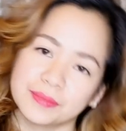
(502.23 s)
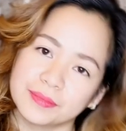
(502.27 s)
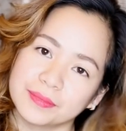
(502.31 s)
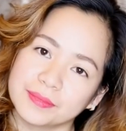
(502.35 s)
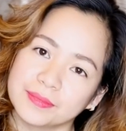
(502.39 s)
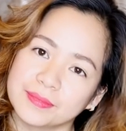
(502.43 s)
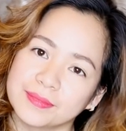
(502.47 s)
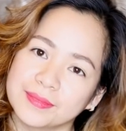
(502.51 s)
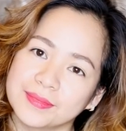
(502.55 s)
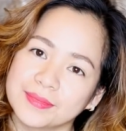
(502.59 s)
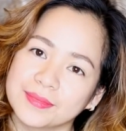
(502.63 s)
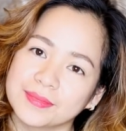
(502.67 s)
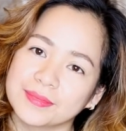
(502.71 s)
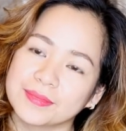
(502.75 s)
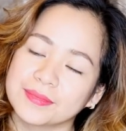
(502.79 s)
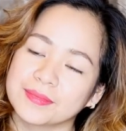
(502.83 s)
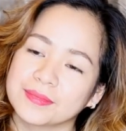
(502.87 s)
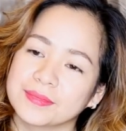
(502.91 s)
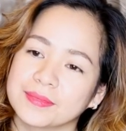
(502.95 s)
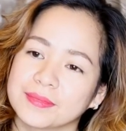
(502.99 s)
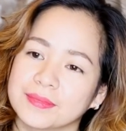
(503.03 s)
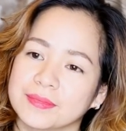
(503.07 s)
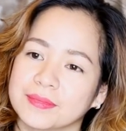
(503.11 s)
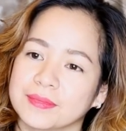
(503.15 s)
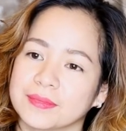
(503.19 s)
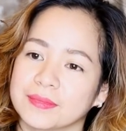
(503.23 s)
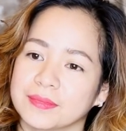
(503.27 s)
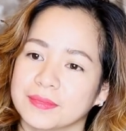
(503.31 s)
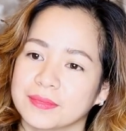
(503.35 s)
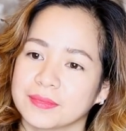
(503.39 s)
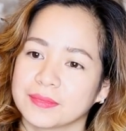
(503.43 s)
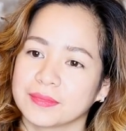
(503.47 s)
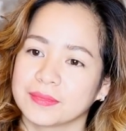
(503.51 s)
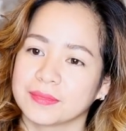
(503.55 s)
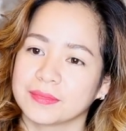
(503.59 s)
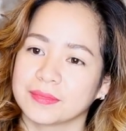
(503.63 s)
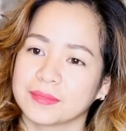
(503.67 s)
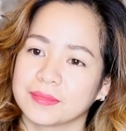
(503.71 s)
So of course, if
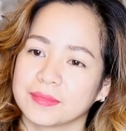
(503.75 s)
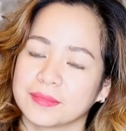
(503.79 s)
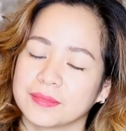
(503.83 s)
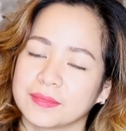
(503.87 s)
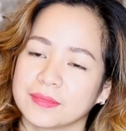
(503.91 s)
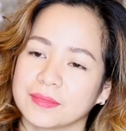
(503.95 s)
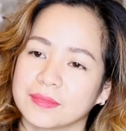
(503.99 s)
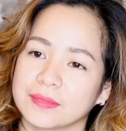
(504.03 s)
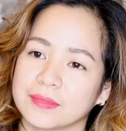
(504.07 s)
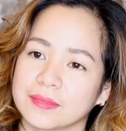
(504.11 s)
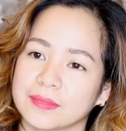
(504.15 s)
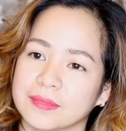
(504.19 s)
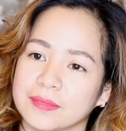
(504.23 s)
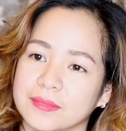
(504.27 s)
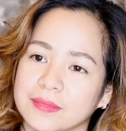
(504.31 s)
you try it out,